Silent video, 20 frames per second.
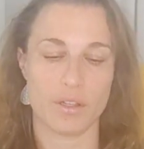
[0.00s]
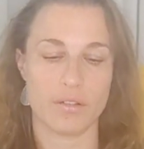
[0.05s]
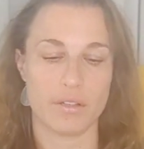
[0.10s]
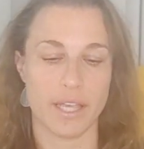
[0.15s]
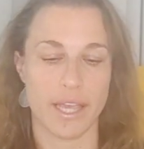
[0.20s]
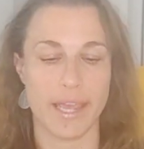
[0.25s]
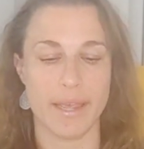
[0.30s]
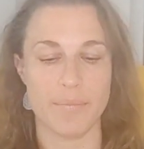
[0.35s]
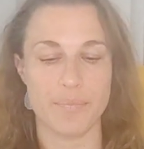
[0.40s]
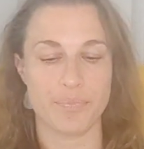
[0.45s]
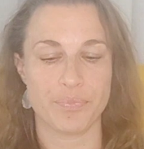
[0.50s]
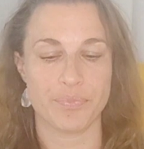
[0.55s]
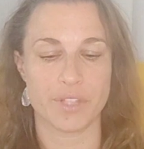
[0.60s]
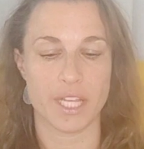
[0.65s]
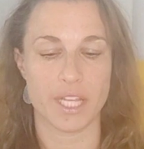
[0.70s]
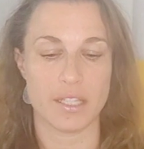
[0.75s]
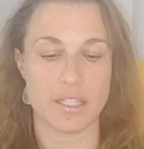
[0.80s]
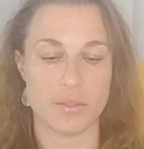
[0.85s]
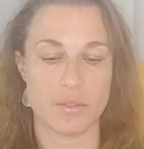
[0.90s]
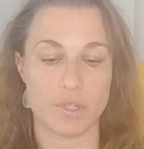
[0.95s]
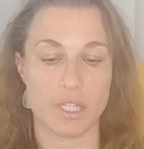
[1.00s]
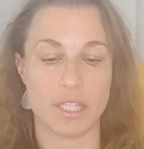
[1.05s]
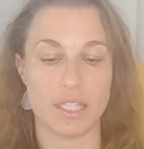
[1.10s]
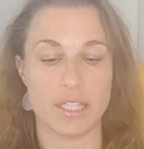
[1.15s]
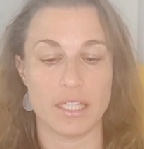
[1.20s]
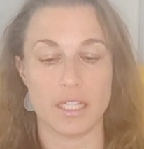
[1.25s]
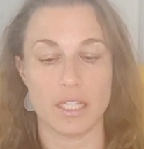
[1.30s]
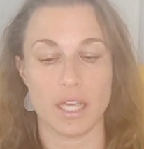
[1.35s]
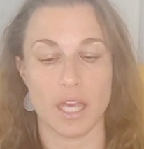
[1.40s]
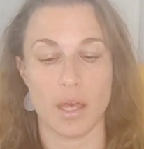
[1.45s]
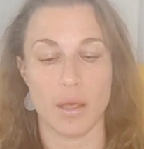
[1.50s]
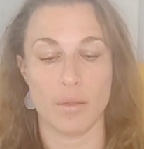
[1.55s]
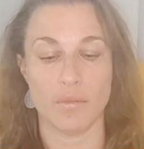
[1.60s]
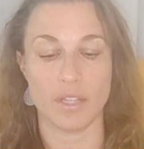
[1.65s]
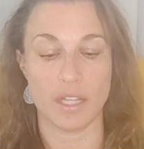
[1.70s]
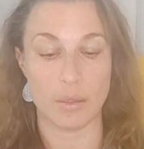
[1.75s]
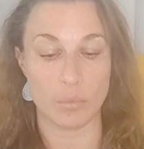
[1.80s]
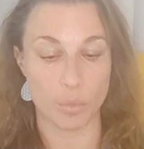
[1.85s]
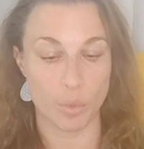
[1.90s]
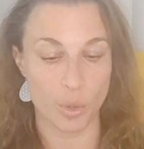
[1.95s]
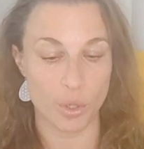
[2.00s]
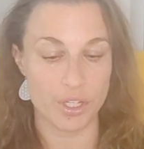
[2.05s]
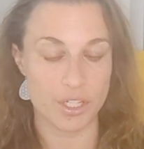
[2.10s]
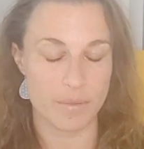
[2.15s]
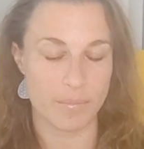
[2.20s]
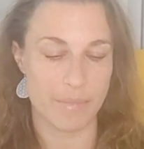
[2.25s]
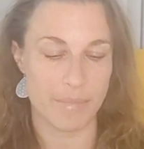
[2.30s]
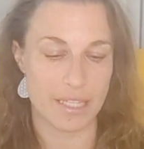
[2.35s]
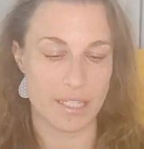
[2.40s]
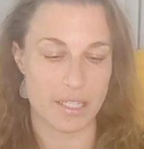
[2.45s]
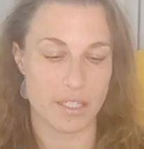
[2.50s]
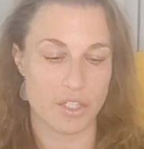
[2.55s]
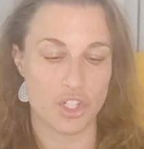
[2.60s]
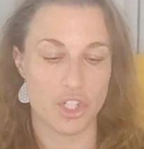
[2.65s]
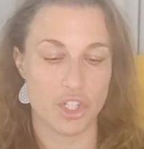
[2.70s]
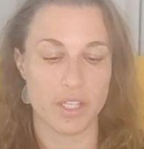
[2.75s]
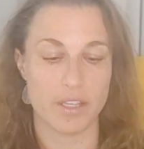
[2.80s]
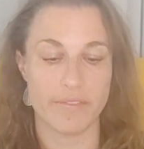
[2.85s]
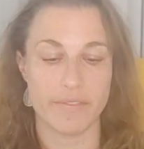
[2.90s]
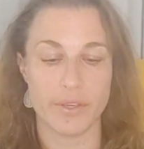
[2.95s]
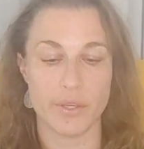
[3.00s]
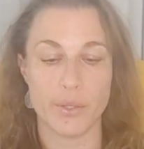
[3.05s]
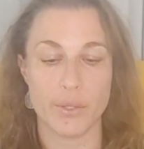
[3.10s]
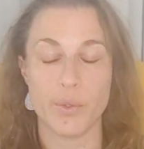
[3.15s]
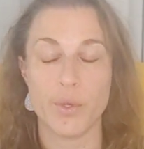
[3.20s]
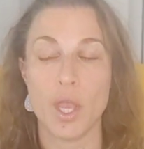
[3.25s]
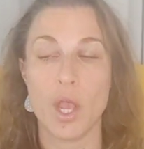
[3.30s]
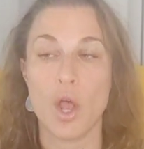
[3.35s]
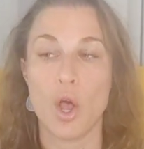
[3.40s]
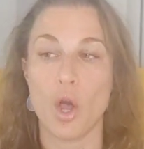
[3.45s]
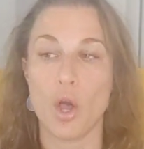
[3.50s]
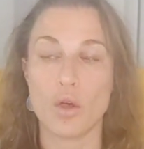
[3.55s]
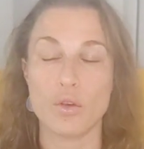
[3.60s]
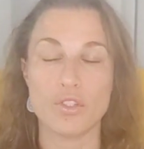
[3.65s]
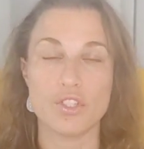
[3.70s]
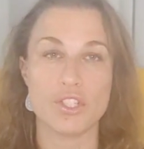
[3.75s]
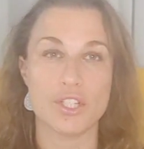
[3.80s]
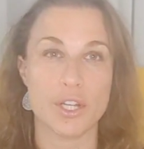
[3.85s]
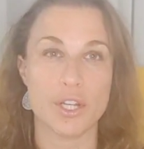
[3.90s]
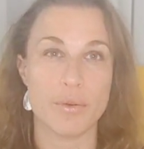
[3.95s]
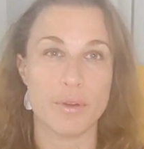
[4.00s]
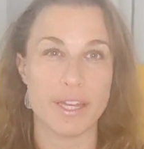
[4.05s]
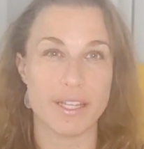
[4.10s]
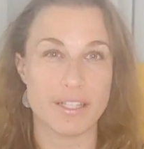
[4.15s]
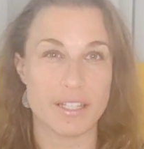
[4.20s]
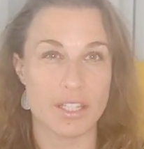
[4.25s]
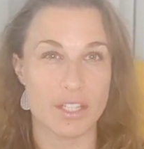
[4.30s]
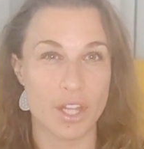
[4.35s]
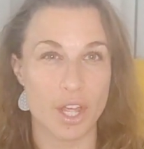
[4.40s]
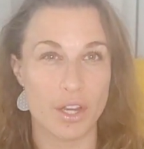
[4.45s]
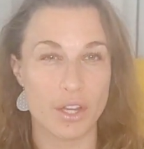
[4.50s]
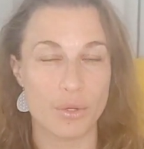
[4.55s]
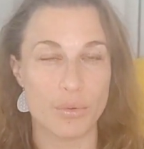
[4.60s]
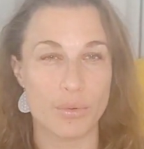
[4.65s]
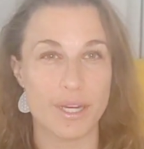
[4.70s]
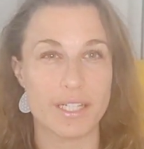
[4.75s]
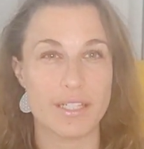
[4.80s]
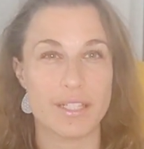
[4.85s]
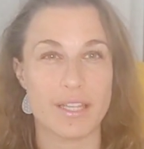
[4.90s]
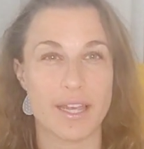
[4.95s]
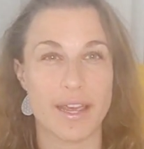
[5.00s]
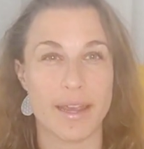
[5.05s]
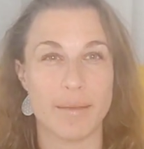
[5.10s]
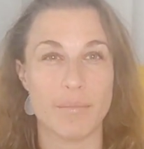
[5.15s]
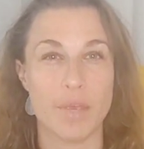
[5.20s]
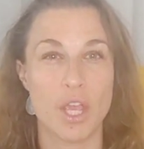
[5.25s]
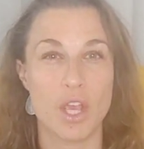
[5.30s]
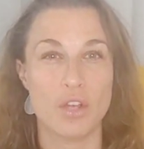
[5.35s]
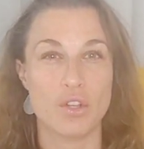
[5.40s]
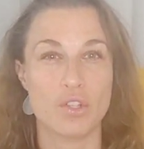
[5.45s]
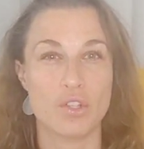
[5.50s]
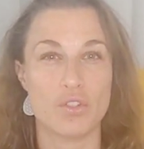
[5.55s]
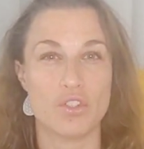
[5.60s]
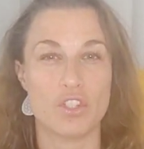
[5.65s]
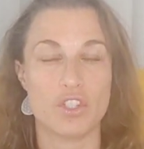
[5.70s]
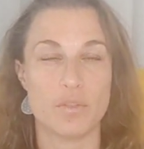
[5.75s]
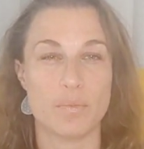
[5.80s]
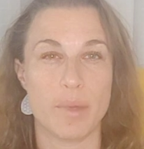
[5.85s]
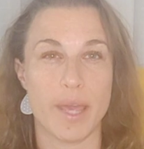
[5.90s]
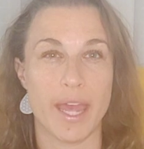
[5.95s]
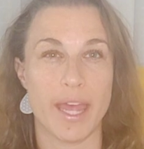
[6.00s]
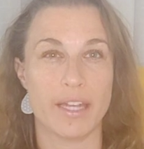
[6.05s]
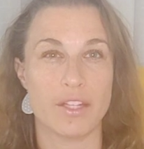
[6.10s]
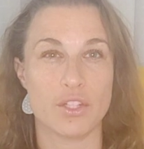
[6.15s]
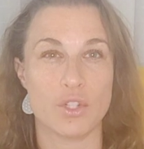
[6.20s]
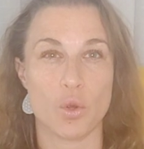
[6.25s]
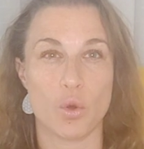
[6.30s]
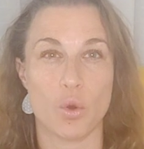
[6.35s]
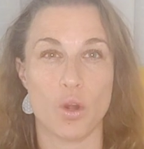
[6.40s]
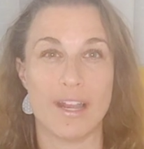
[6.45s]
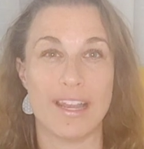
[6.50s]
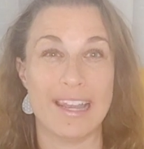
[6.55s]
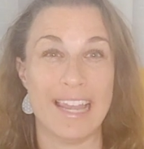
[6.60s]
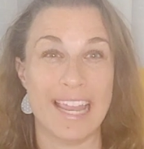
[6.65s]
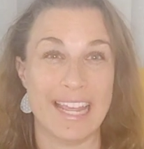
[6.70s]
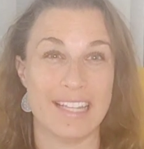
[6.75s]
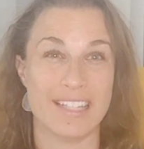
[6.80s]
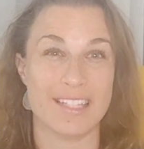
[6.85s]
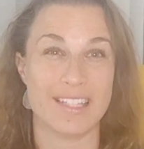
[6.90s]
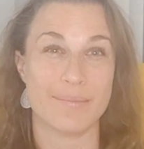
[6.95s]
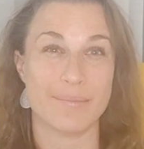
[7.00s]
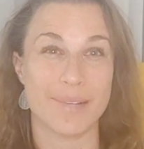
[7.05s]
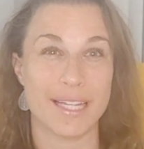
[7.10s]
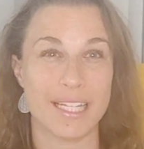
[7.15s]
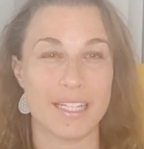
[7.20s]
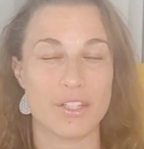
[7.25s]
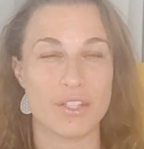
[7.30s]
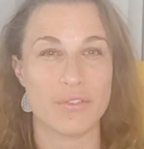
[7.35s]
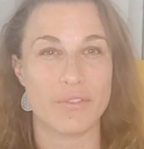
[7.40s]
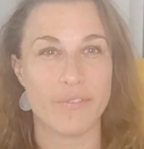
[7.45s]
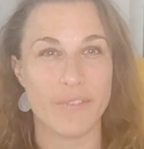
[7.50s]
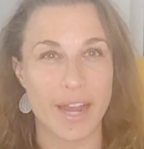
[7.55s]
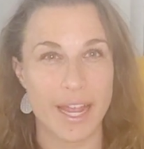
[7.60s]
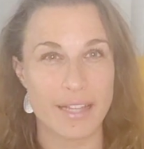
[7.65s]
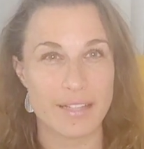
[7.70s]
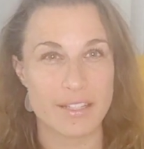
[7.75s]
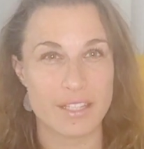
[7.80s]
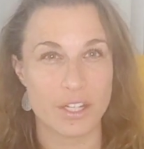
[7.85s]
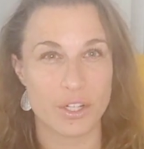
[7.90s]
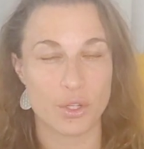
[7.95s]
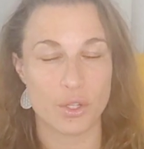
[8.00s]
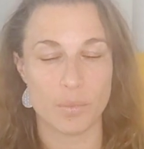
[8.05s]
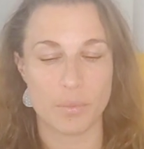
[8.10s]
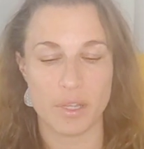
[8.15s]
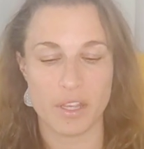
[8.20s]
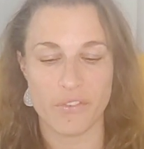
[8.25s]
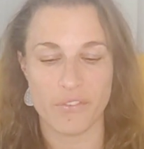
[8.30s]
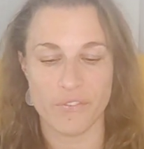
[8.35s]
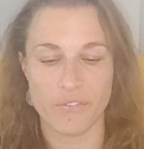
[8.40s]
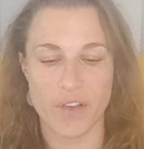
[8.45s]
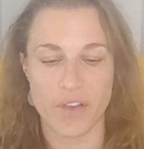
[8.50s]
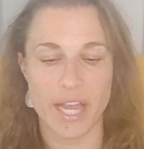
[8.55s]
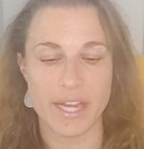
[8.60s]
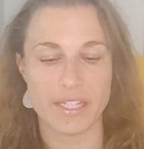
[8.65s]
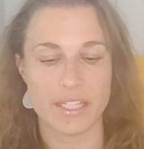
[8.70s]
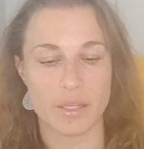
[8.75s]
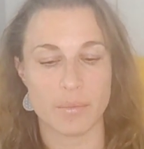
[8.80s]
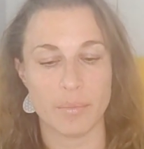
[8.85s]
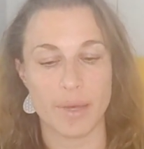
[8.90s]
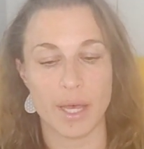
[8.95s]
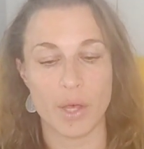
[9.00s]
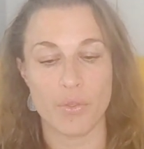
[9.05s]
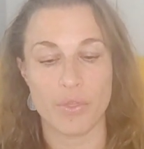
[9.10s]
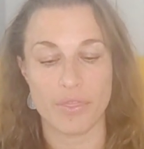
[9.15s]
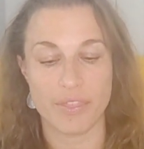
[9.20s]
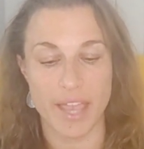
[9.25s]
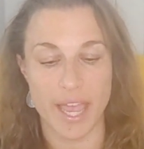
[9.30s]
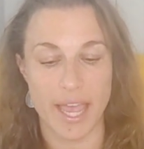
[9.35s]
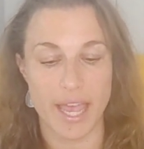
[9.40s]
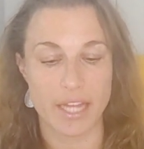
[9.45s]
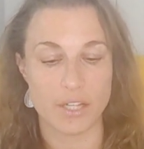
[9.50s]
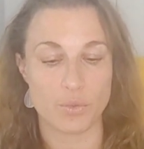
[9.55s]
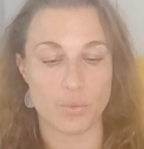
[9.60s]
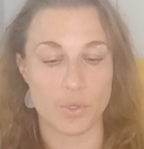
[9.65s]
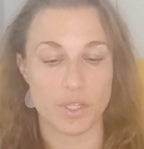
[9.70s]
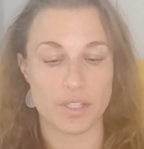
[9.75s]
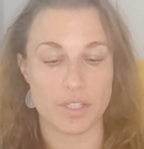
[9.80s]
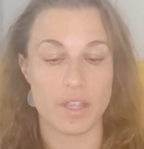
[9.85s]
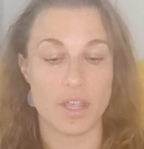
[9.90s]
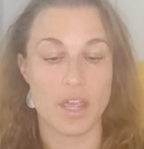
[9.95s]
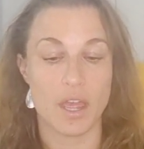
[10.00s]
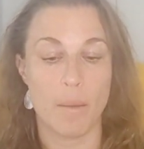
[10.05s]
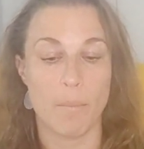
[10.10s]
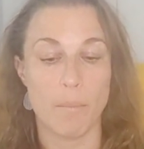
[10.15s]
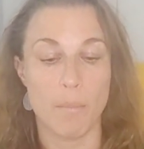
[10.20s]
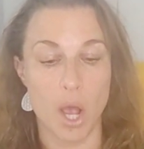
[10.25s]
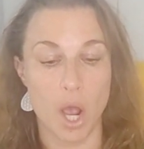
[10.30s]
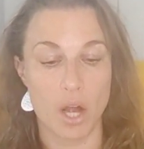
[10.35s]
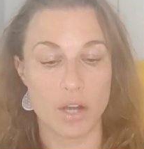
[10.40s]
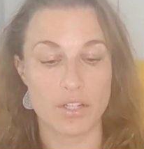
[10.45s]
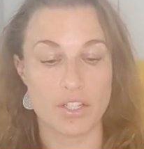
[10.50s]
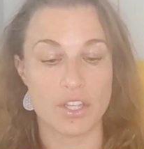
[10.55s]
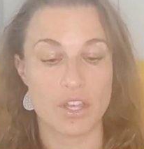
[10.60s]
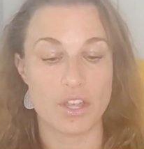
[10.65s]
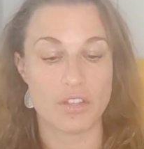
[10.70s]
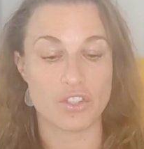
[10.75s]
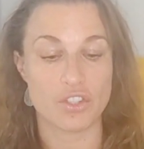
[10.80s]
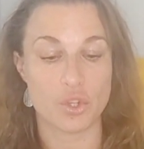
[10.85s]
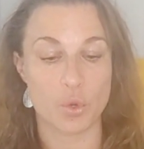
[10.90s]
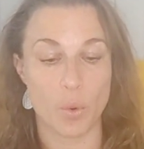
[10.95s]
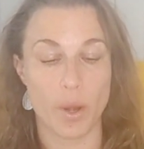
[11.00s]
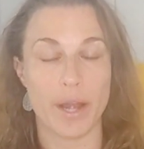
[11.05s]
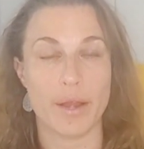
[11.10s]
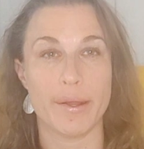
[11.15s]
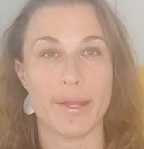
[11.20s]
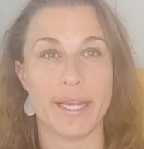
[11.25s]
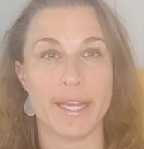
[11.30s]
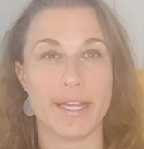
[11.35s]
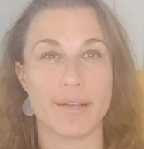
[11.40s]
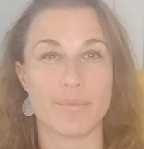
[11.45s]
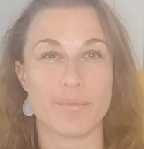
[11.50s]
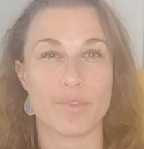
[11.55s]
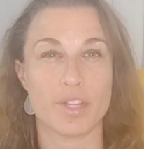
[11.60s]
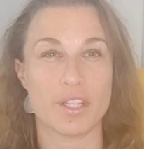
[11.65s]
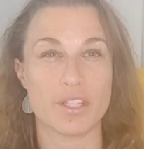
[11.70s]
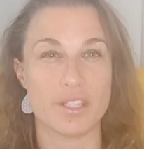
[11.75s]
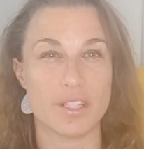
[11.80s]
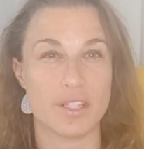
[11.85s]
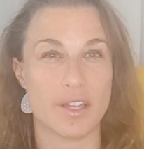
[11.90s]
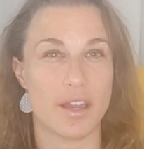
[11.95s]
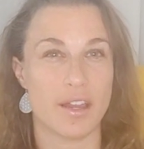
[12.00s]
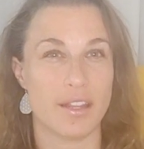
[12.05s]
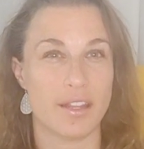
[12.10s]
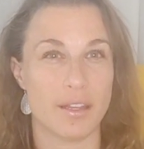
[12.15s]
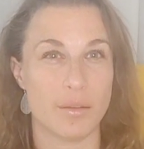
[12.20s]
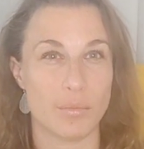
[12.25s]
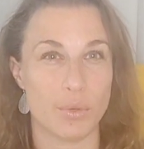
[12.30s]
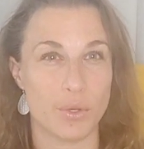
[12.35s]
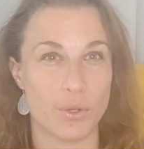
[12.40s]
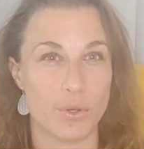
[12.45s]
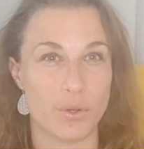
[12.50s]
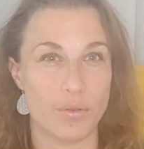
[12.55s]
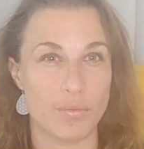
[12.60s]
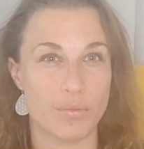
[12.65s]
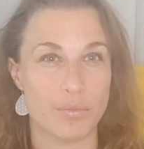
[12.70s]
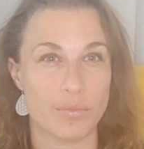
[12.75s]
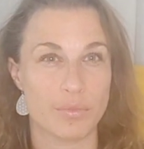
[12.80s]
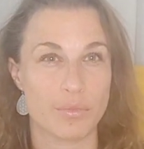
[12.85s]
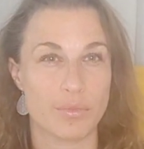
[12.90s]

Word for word: okay that's really an important message to give you also it's not a great time to spend or lend money to friends there could be a fight about that with mars squaring sun in the moon